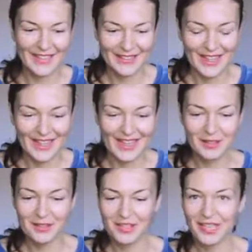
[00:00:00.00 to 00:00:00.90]
Okay,
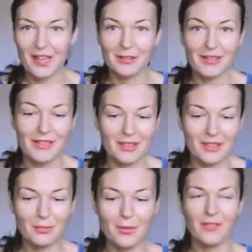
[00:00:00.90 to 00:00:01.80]
I'll check out the
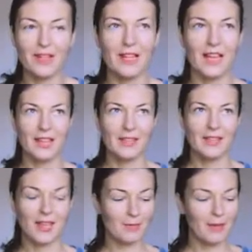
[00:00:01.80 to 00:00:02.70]
vendor's profile, and
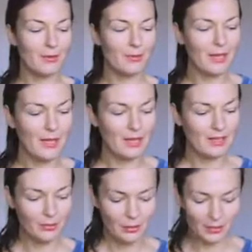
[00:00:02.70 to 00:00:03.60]
by the way, it
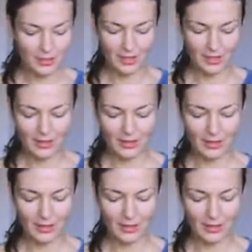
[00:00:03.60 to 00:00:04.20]
is launching